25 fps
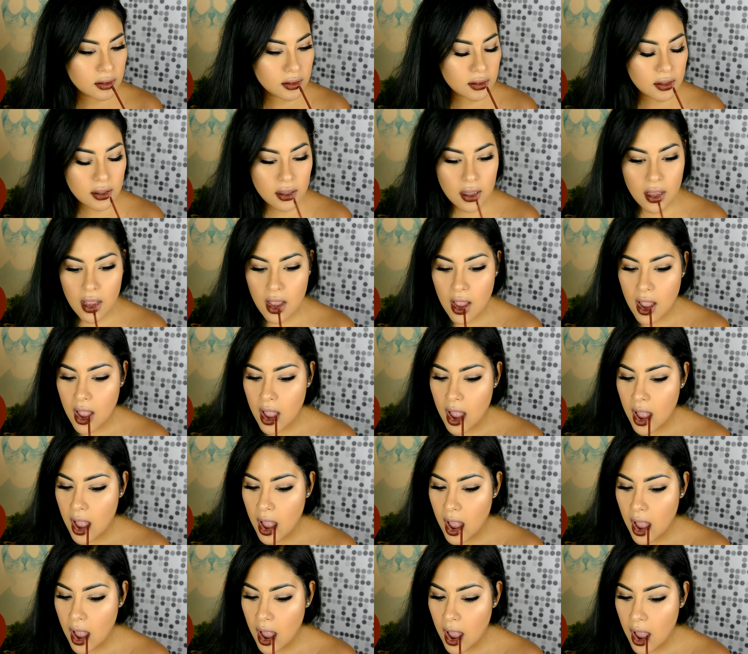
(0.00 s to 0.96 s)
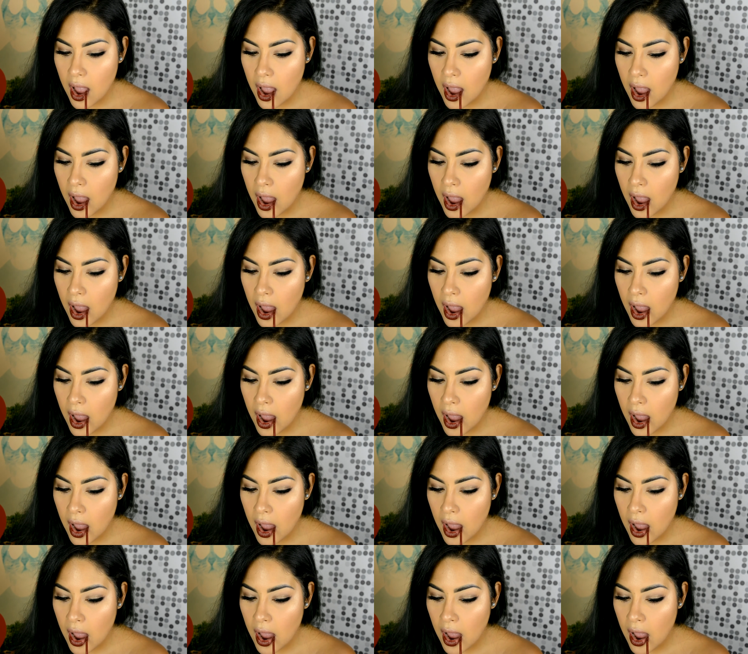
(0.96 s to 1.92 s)

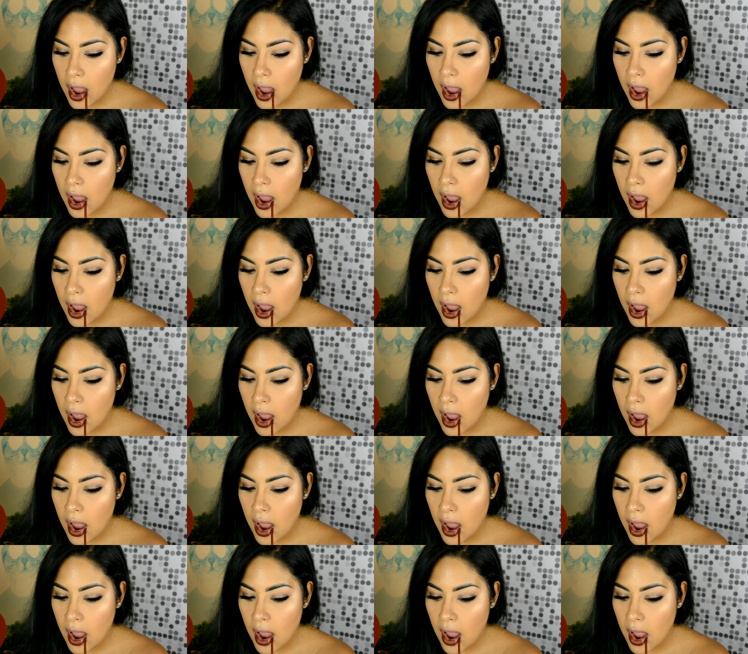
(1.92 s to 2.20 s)
No one is speaking in this clip.